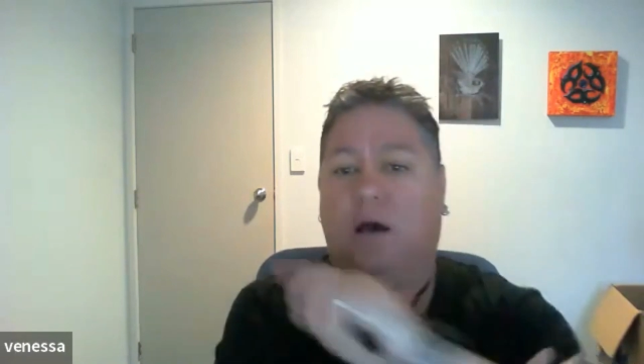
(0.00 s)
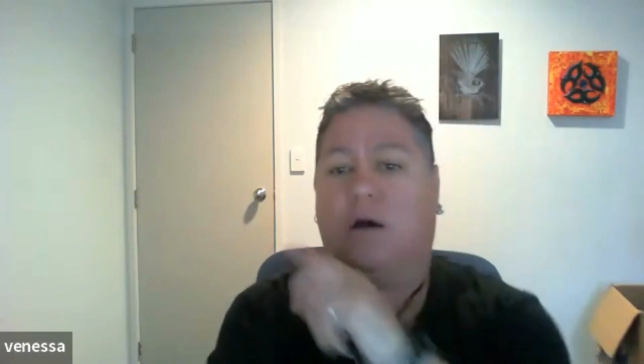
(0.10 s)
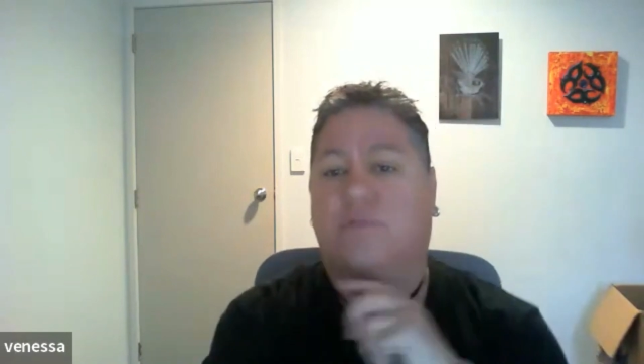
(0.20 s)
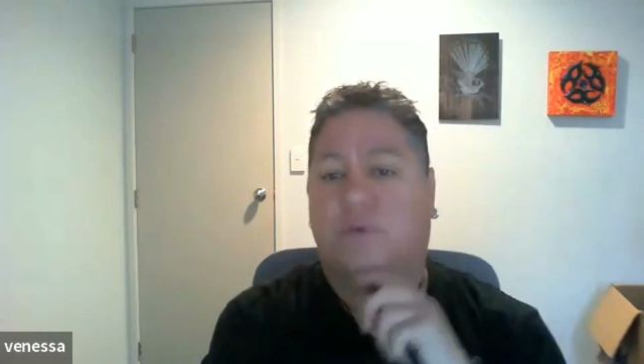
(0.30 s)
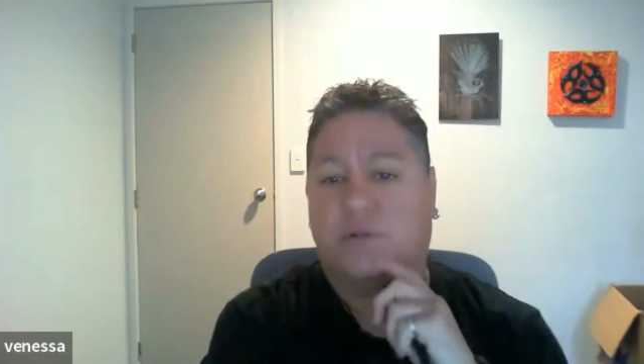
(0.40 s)

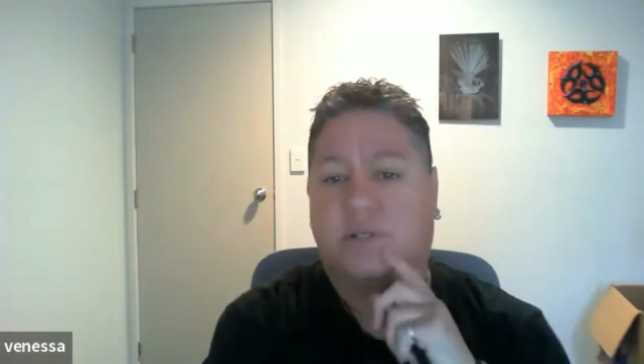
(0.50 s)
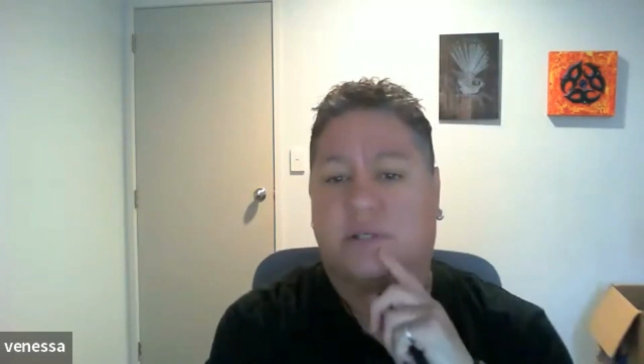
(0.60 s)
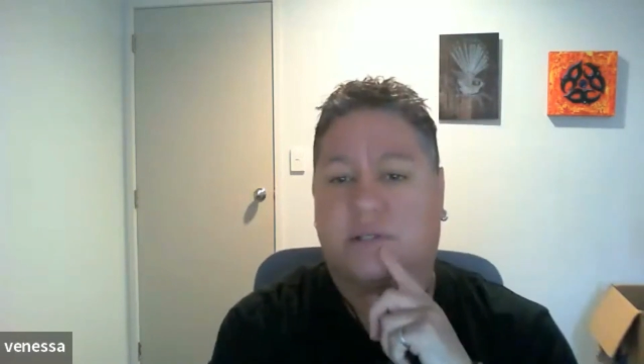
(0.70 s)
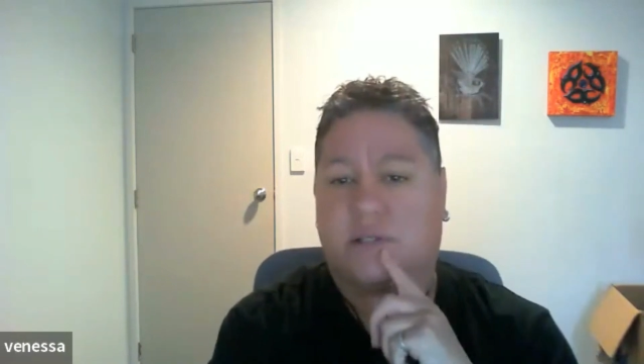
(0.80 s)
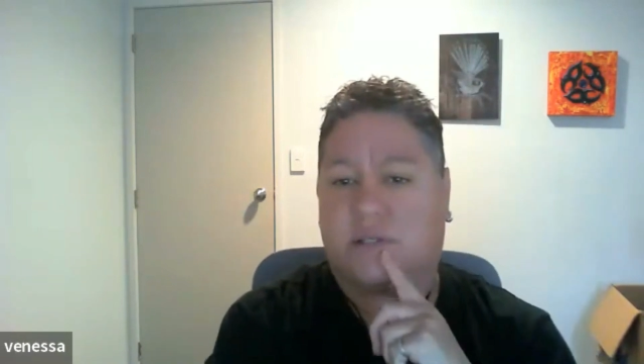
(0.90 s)
of using
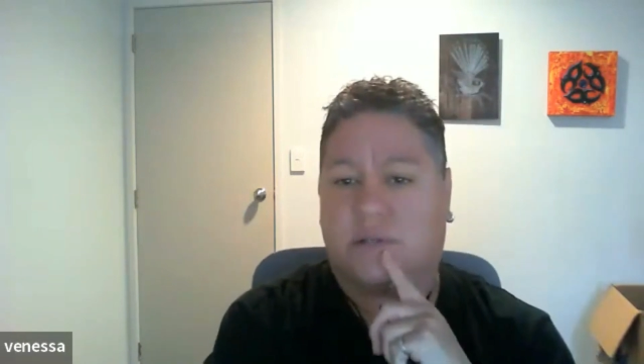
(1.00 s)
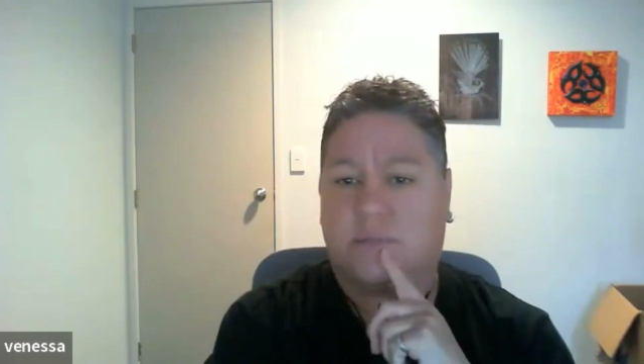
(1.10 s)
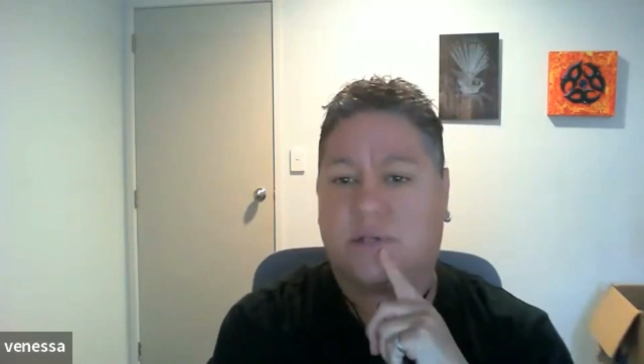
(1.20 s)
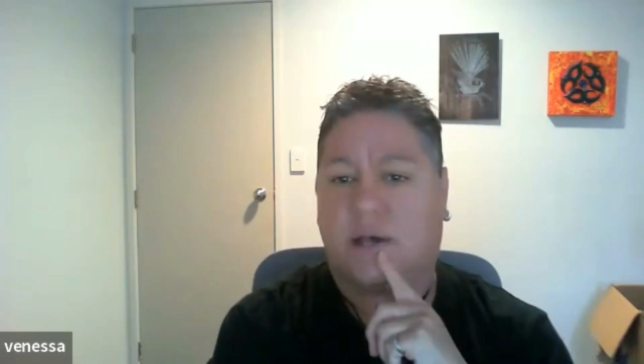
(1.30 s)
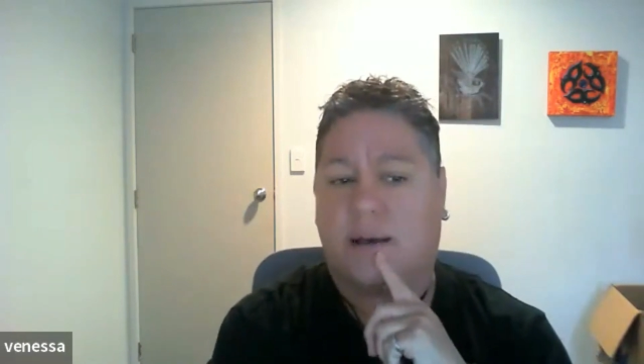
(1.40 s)

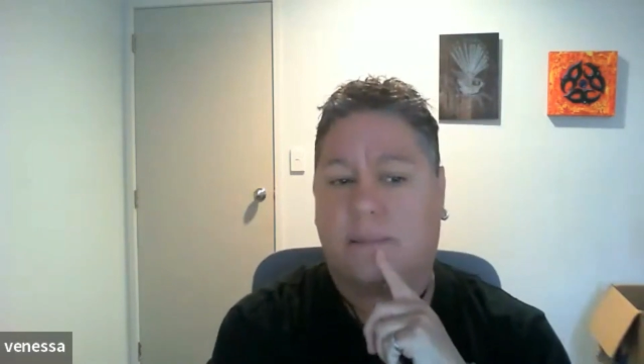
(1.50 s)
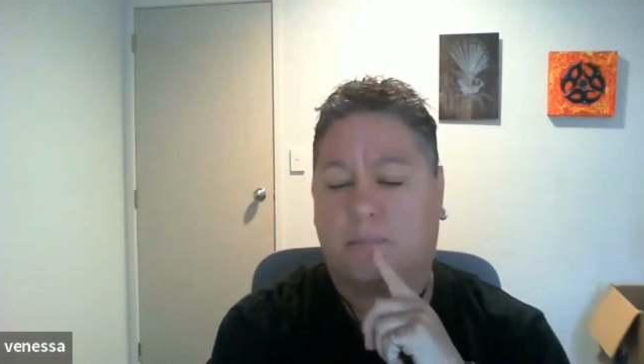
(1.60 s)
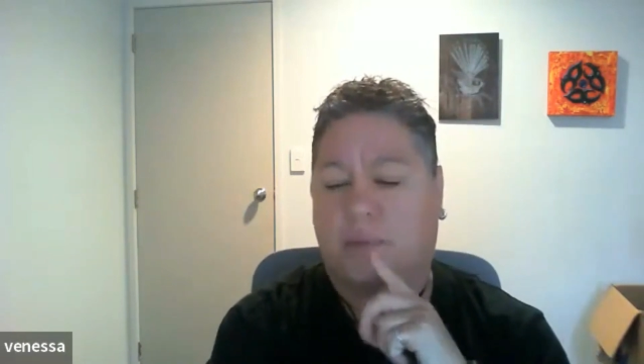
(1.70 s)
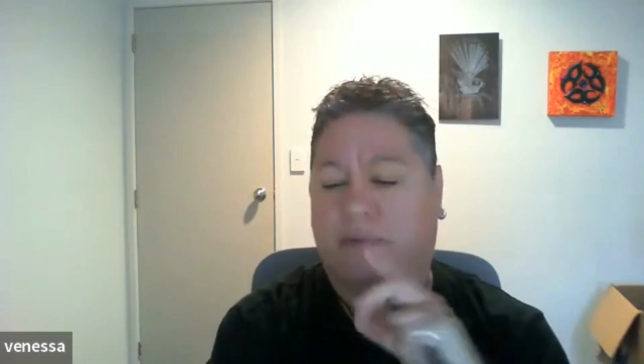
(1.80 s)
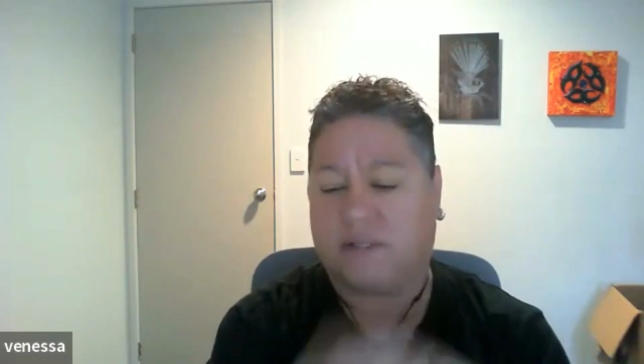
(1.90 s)
systems.
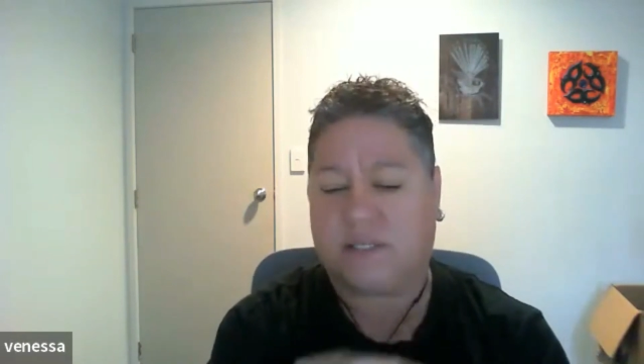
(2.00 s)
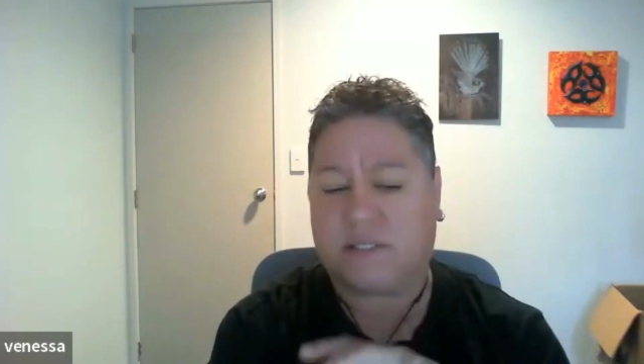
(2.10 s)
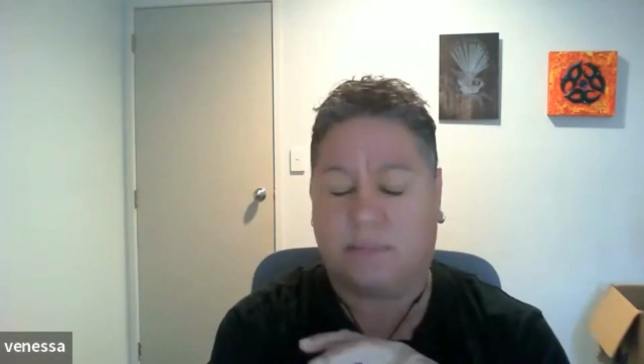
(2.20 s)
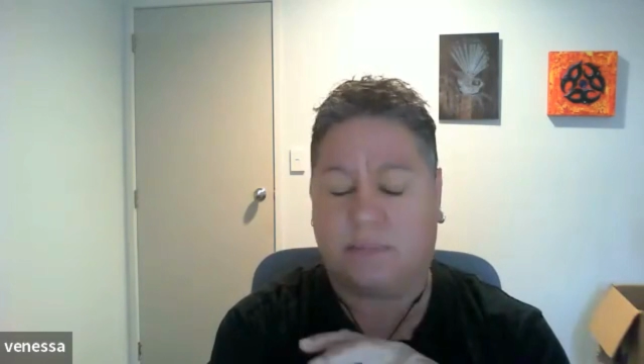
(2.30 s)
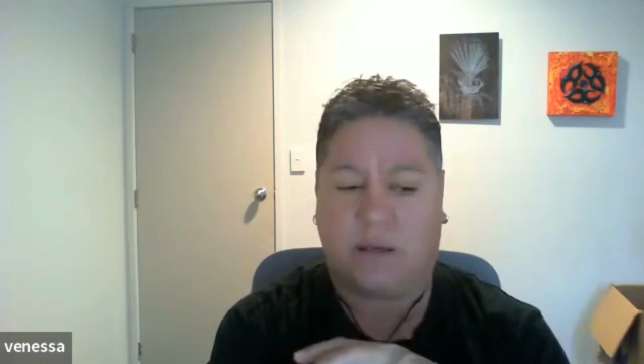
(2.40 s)
Um, and the
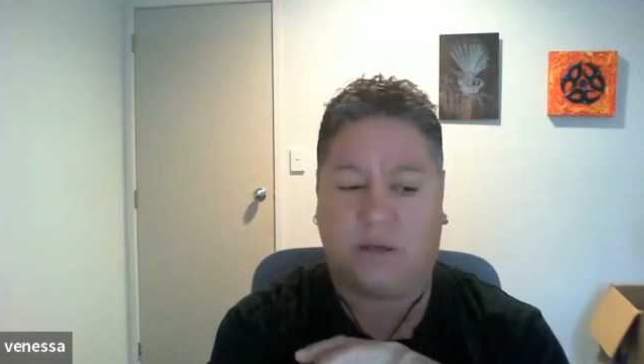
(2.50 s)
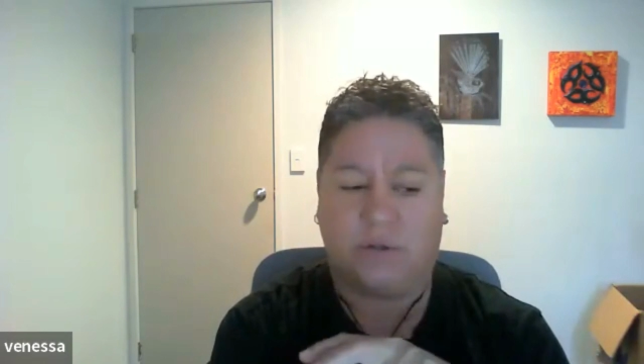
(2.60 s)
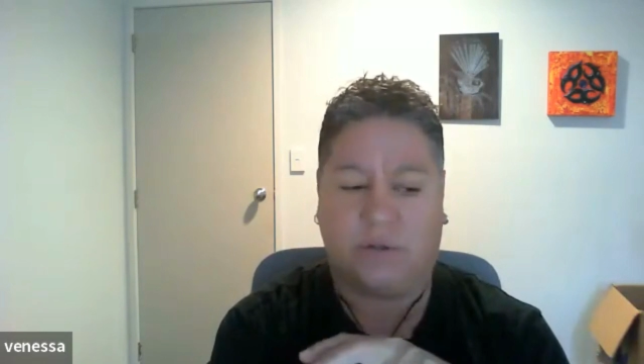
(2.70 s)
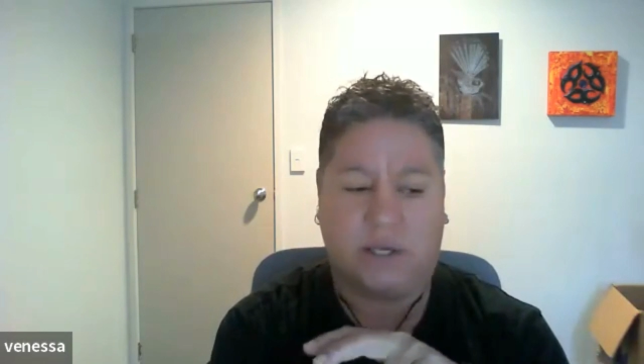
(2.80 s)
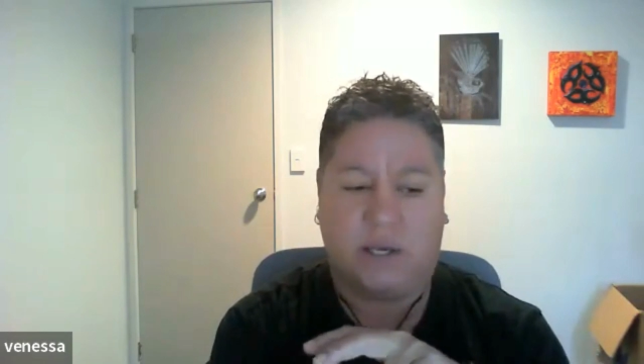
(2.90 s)
system I
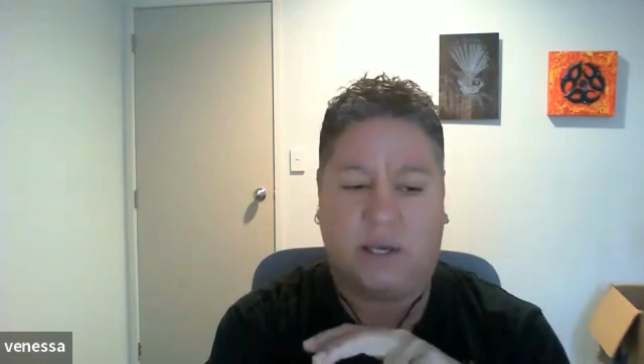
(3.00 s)
use,